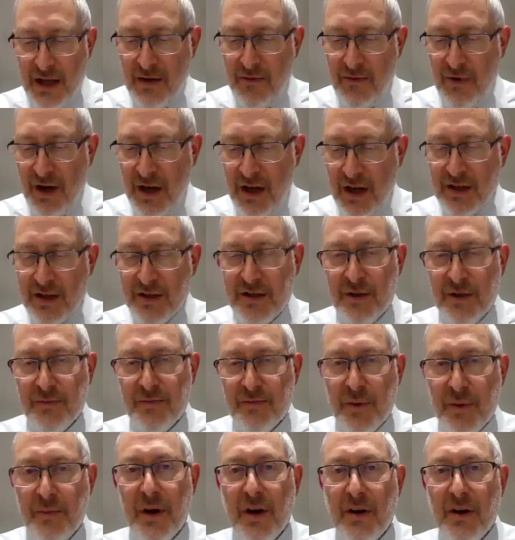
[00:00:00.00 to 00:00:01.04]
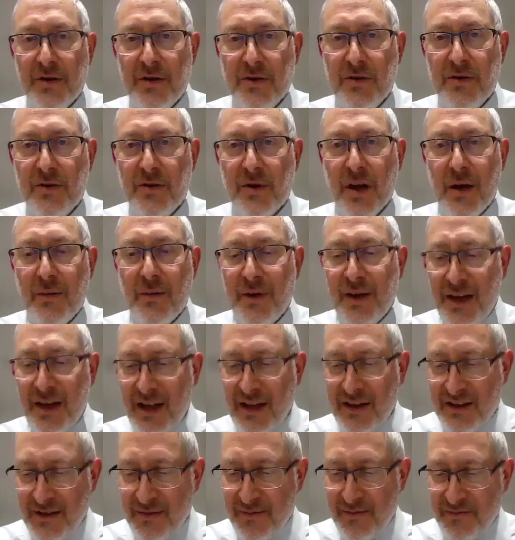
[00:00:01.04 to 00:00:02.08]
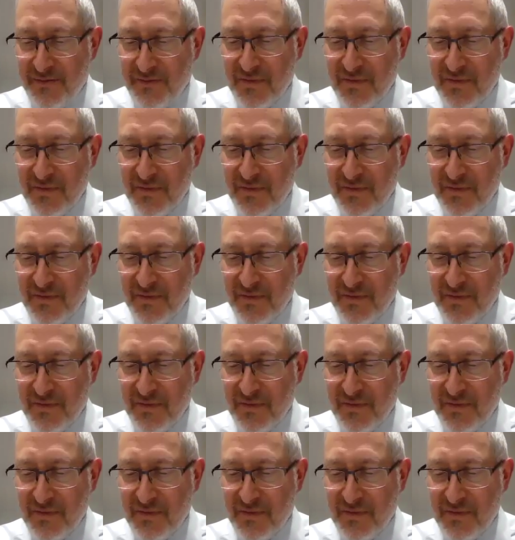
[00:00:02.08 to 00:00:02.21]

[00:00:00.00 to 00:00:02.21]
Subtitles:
when it's prepared, you come and eat.